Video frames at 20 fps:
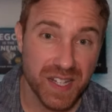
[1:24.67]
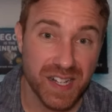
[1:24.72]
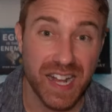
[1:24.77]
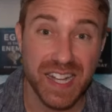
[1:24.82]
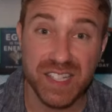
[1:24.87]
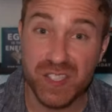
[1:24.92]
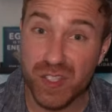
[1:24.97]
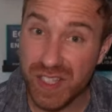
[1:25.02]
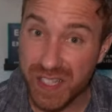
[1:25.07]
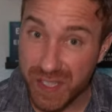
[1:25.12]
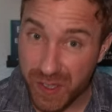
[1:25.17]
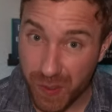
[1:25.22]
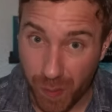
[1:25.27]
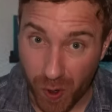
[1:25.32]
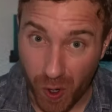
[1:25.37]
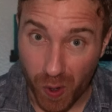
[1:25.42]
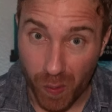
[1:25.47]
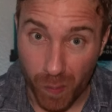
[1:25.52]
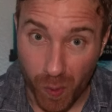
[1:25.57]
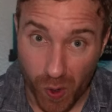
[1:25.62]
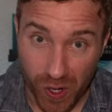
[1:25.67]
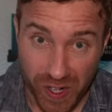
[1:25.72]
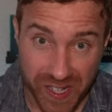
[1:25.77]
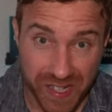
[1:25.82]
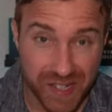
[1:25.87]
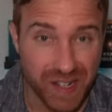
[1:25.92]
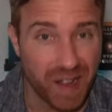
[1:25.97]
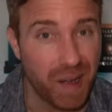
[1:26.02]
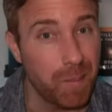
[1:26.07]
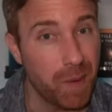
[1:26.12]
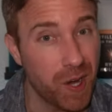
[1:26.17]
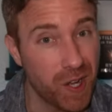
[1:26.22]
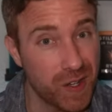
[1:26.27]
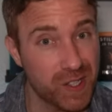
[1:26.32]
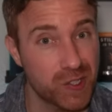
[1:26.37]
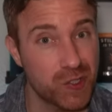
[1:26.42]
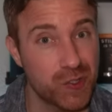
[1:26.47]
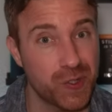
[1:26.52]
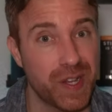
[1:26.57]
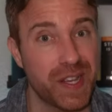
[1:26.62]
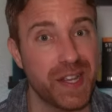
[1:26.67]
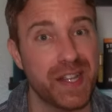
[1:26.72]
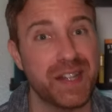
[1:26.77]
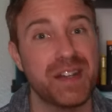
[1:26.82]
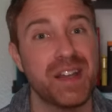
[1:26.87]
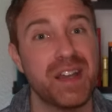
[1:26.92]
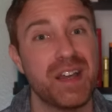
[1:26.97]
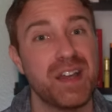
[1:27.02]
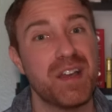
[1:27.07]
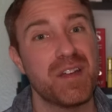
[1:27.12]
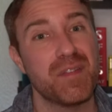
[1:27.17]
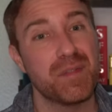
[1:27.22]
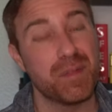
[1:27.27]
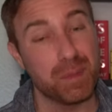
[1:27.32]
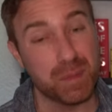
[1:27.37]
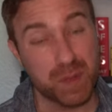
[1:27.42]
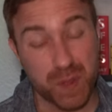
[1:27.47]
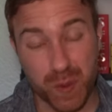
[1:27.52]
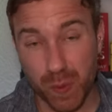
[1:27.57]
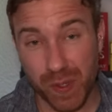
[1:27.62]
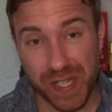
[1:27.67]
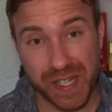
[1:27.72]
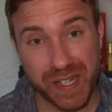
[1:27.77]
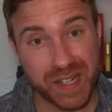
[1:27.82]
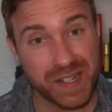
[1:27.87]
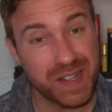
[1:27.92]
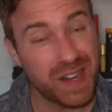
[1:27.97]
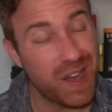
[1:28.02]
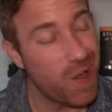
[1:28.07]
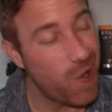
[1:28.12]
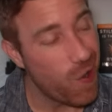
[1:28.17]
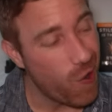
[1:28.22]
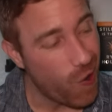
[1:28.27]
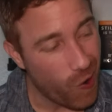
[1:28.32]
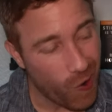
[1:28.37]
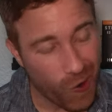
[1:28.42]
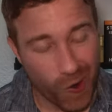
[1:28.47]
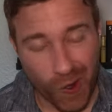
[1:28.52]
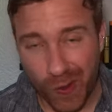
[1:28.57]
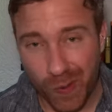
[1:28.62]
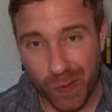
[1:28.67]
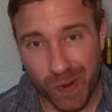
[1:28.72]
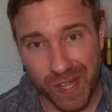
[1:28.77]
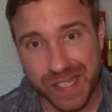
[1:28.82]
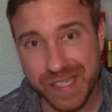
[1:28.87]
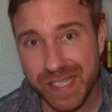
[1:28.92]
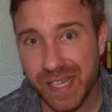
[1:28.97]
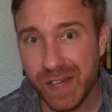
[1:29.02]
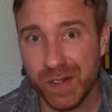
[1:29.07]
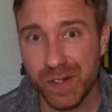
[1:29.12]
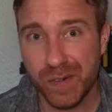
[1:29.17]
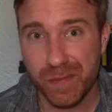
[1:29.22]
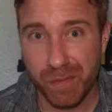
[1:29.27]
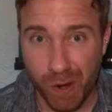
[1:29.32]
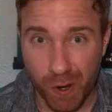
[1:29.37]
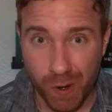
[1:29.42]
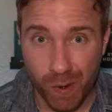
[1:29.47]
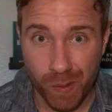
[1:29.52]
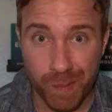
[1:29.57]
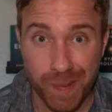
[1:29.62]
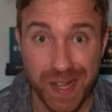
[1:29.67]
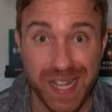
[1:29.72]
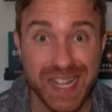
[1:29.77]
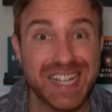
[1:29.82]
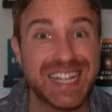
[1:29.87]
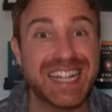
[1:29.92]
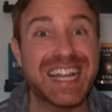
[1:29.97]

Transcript: And actually tomorrow morning, I'm on a train from Sweden all the way down to Rome.